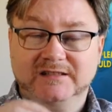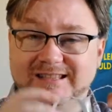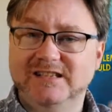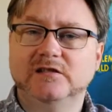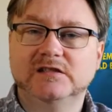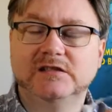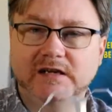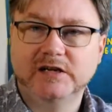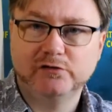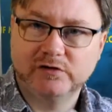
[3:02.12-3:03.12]
these are
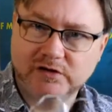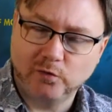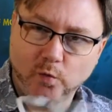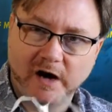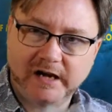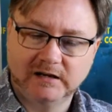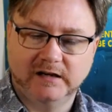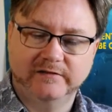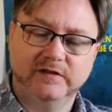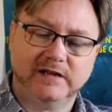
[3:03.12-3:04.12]
dangerous to
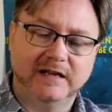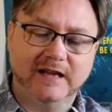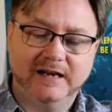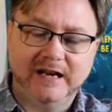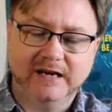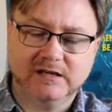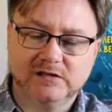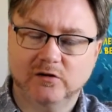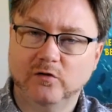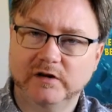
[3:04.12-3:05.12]
wildlife. They get their necks
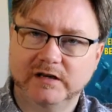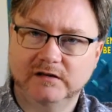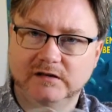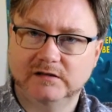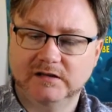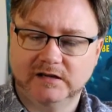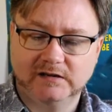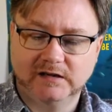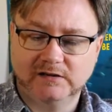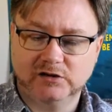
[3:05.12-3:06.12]
caught in and they
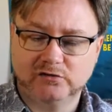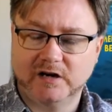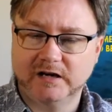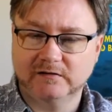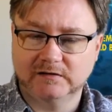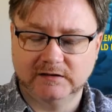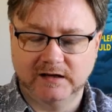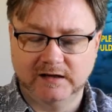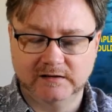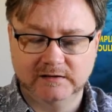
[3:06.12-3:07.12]
can get strangled,
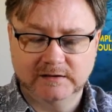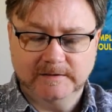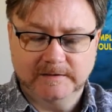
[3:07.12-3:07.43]
and